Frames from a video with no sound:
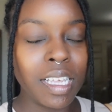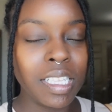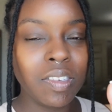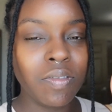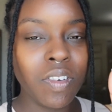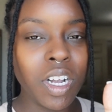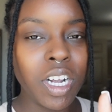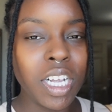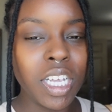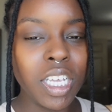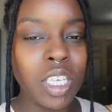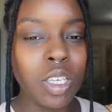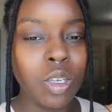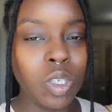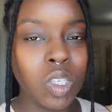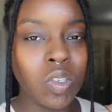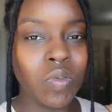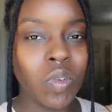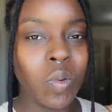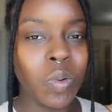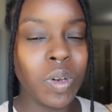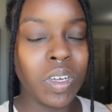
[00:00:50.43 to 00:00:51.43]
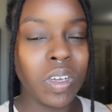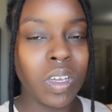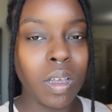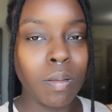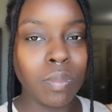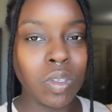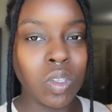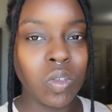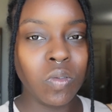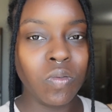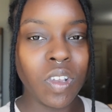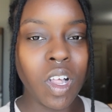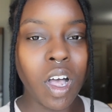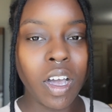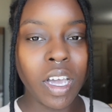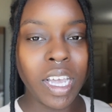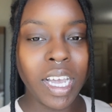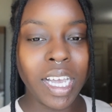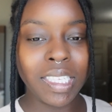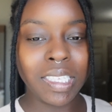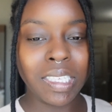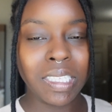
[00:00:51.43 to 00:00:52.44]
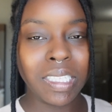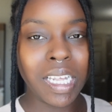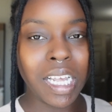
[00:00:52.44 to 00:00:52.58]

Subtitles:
It's very useful when it comes to vlogging because it's